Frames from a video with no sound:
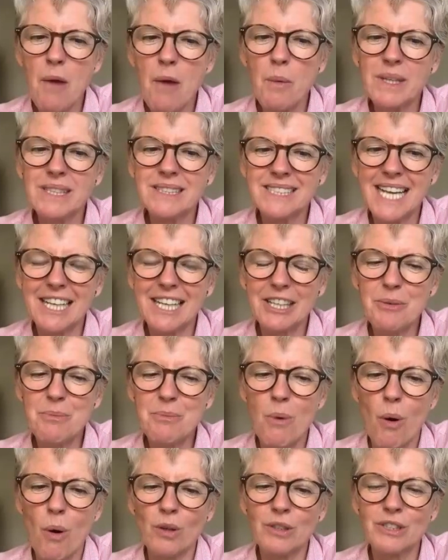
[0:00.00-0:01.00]
I will tell you
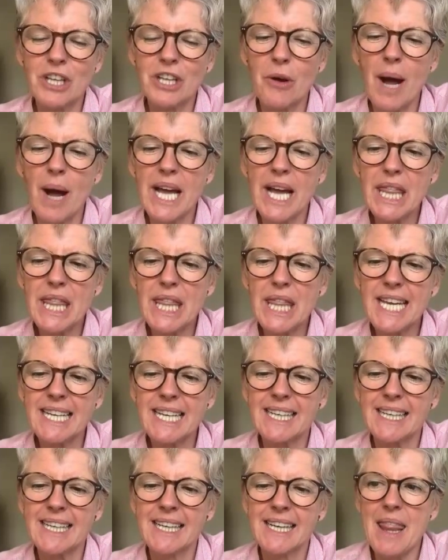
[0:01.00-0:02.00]
more. So I
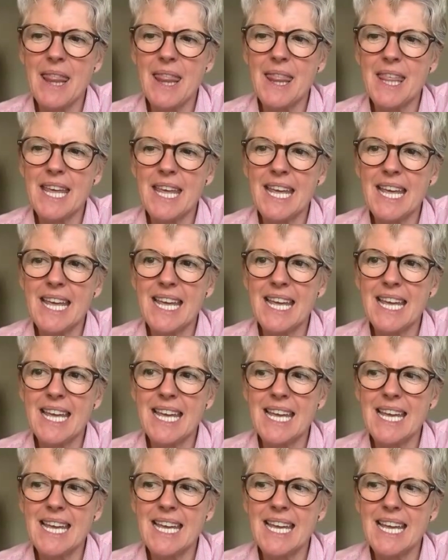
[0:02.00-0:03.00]
think
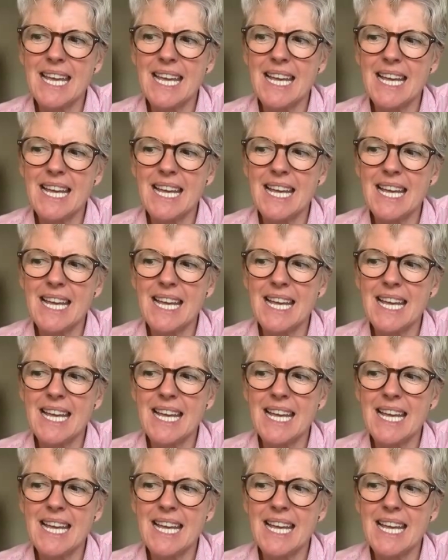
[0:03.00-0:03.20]
who